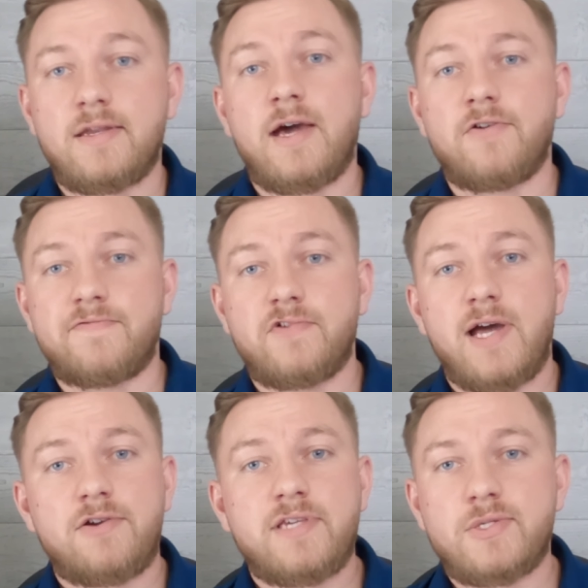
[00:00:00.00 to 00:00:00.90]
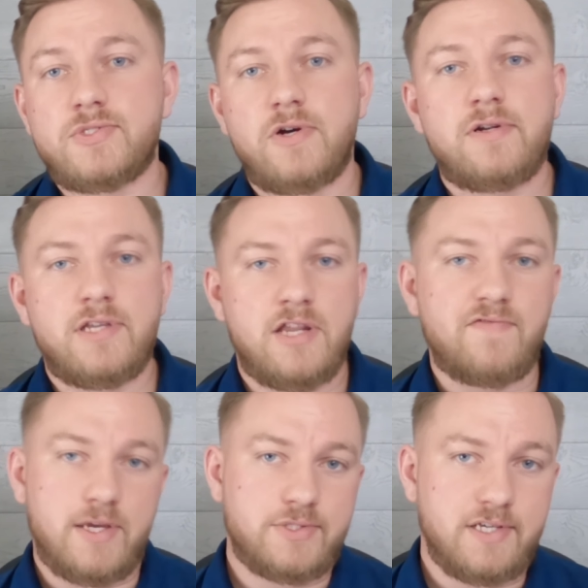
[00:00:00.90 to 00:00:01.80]
Now, for how to get started in
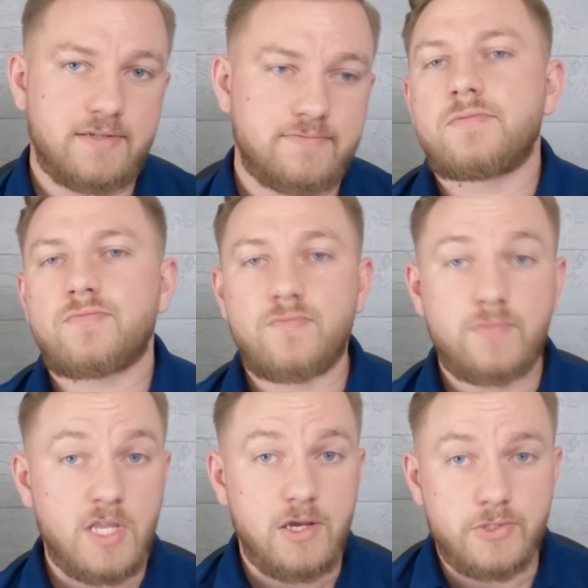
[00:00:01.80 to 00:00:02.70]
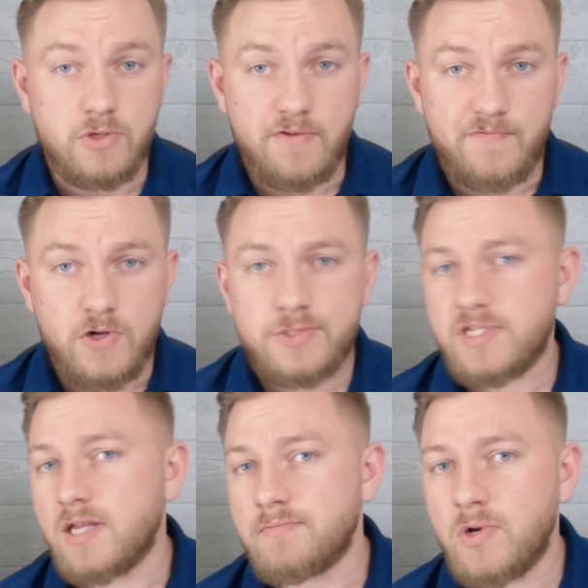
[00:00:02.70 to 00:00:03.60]
investing. So the
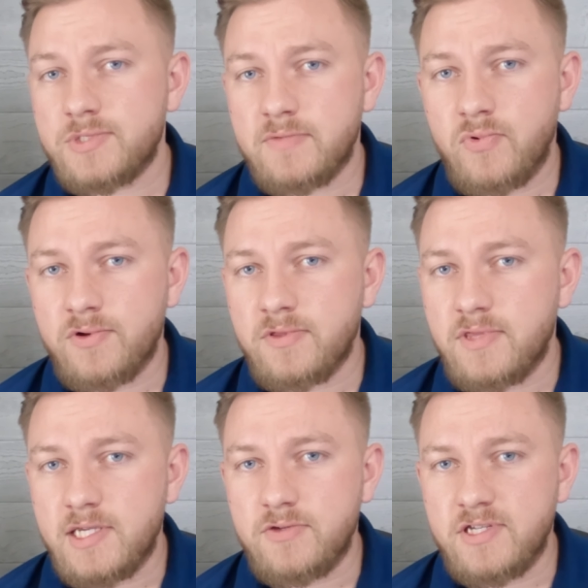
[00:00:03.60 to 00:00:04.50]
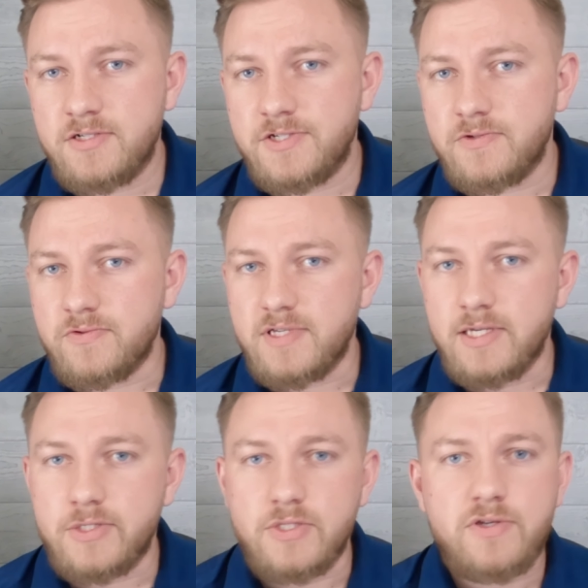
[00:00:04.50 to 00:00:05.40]
first and most important thing you need to do
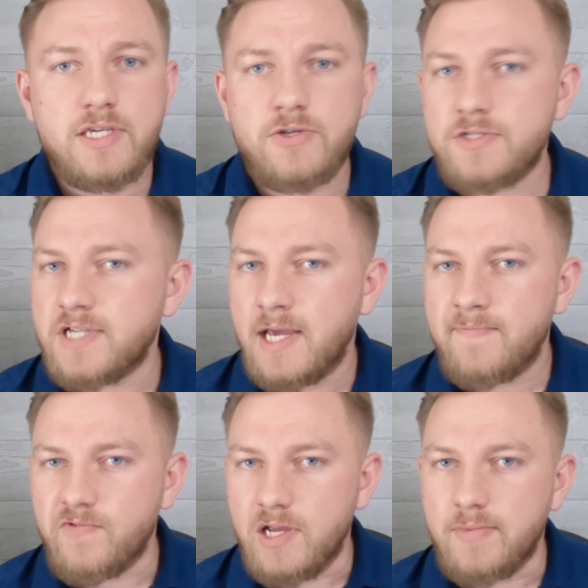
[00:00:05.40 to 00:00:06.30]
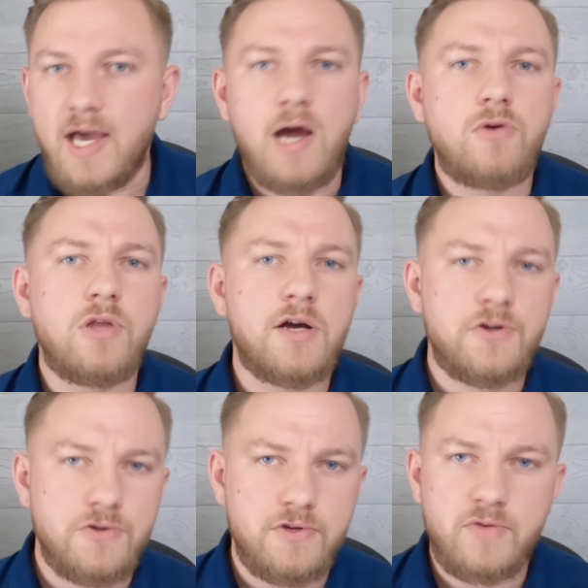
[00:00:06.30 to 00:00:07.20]
is look at your time frame. How long
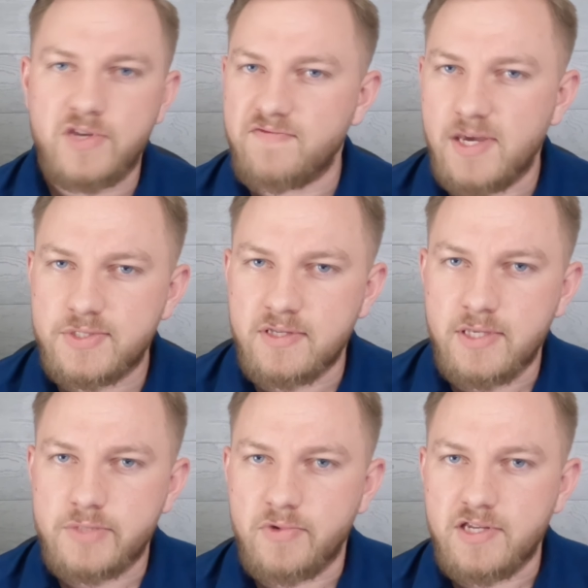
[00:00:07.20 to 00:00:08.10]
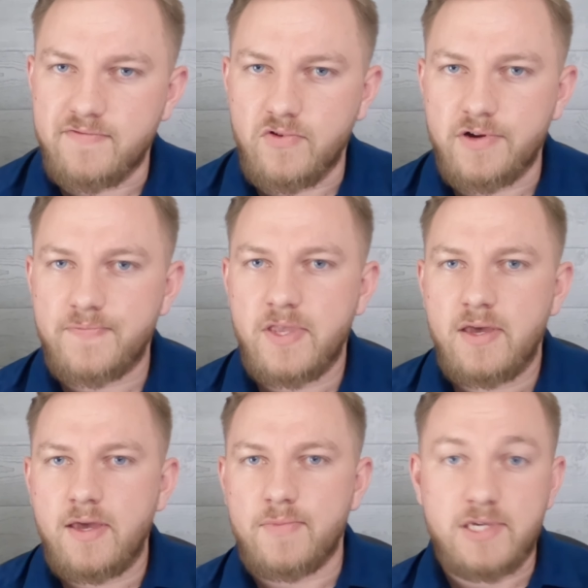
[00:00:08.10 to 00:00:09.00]
are you going to be investing this money for?
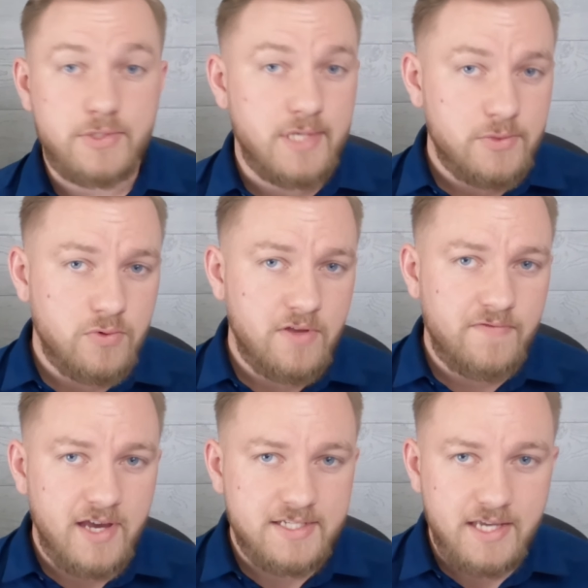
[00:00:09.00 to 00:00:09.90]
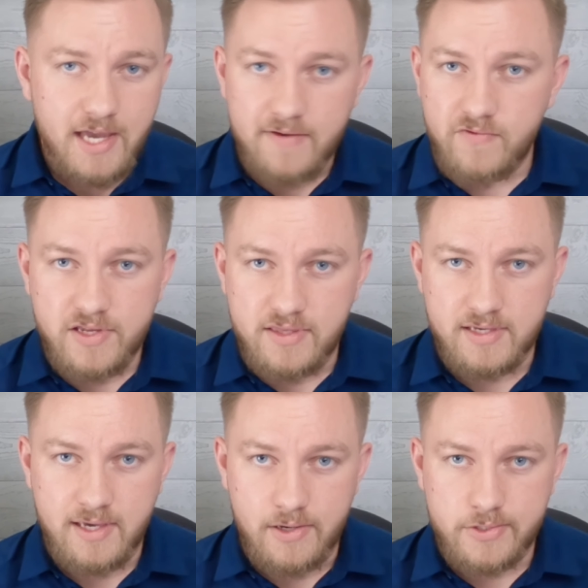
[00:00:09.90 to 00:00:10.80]
Because this will affect
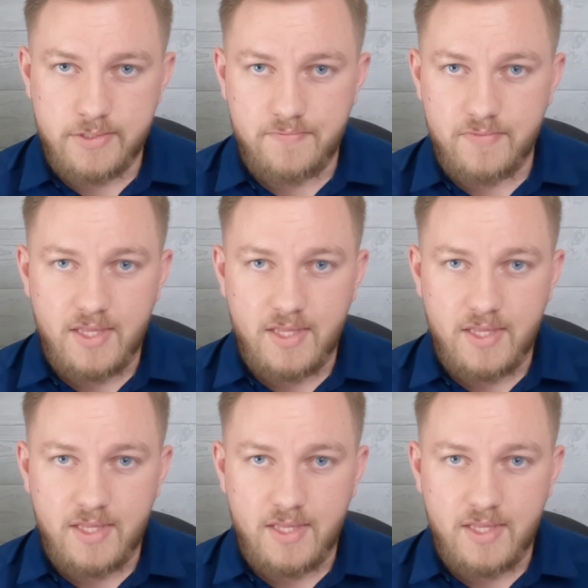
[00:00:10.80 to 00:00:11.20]
everything else.